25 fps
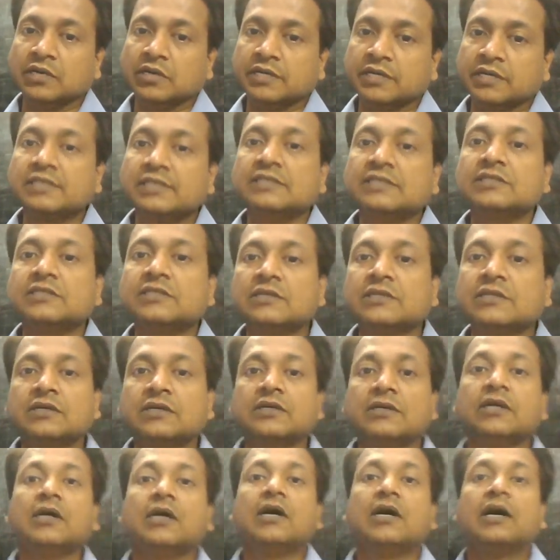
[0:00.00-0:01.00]
It is
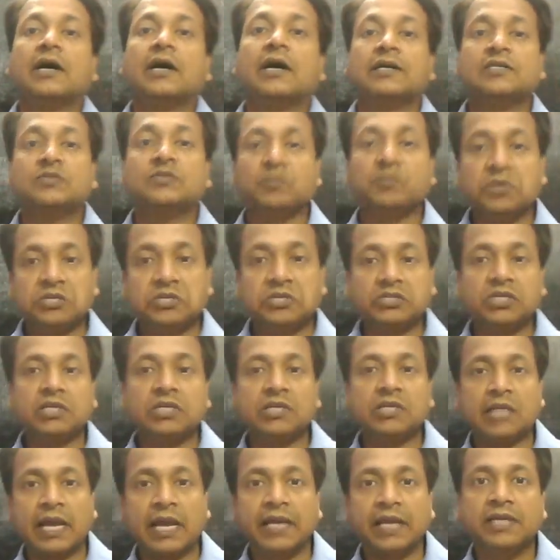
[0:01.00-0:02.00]
a special
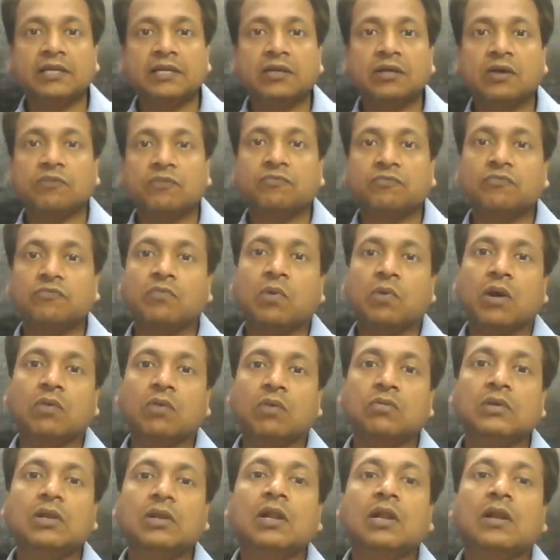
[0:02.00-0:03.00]
kind of
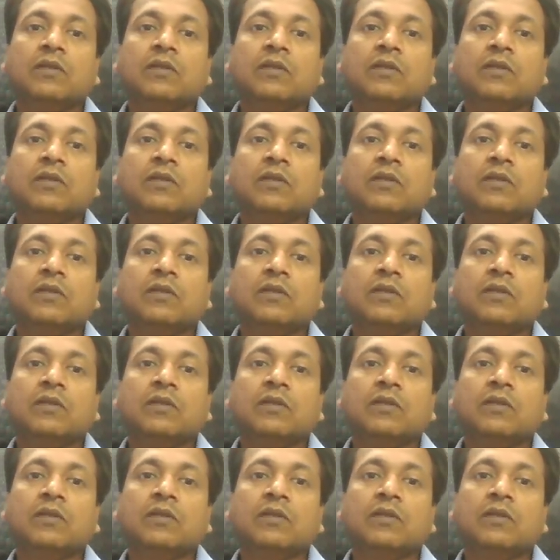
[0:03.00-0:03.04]
bowl